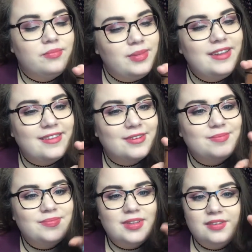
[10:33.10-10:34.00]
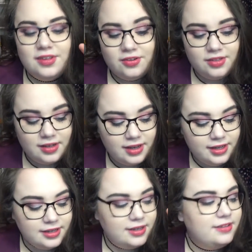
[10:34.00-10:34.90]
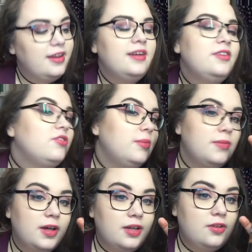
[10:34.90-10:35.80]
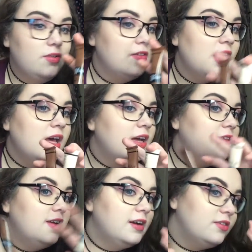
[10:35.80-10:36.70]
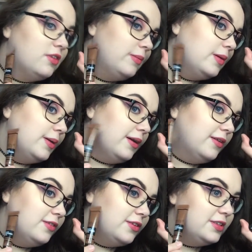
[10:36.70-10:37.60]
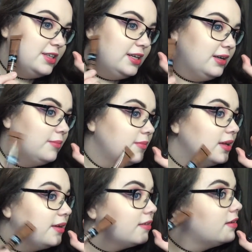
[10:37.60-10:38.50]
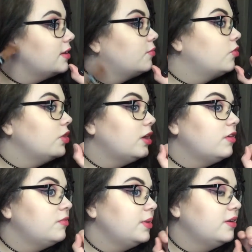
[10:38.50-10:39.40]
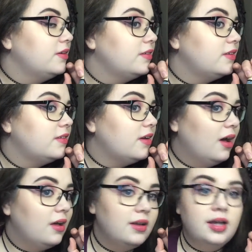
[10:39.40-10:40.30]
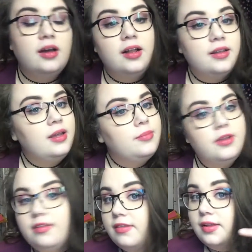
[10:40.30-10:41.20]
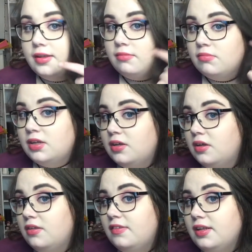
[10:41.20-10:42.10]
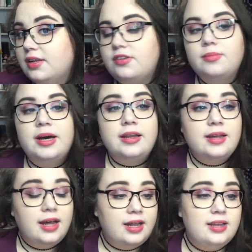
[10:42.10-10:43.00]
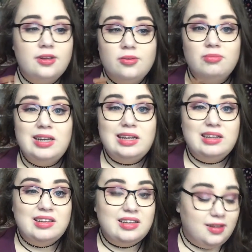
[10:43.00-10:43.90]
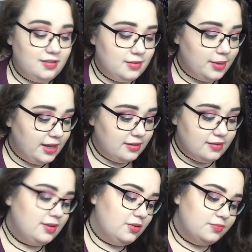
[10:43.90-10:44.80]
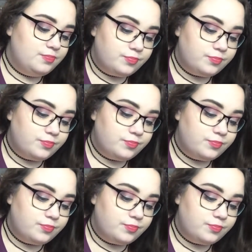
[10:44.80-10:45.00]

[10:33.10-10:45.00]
please do. So the lightening and darkening drops, I used the darkening drops on my contour today. Now, like, it's kind of worn off because it's on like all day, but it's still not too bad, and they're really easy and nice to blend, so